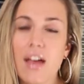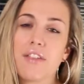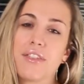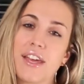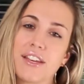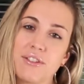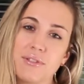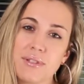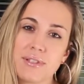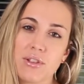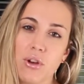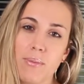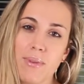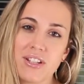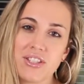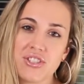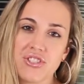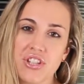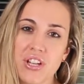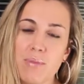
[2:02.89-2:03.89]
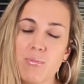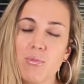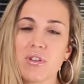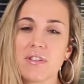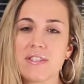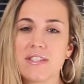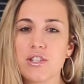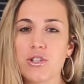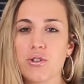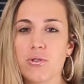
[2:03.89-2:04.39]
Thank you so much, Jim.
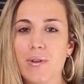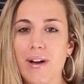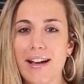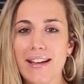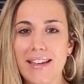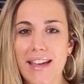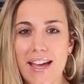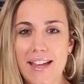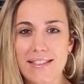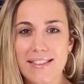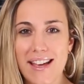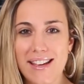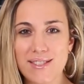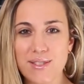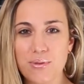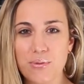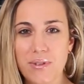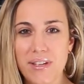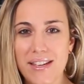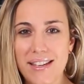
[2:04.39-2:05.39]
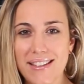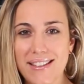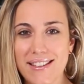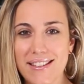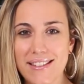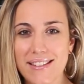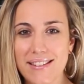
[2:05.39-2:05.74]
We'll see you again next week.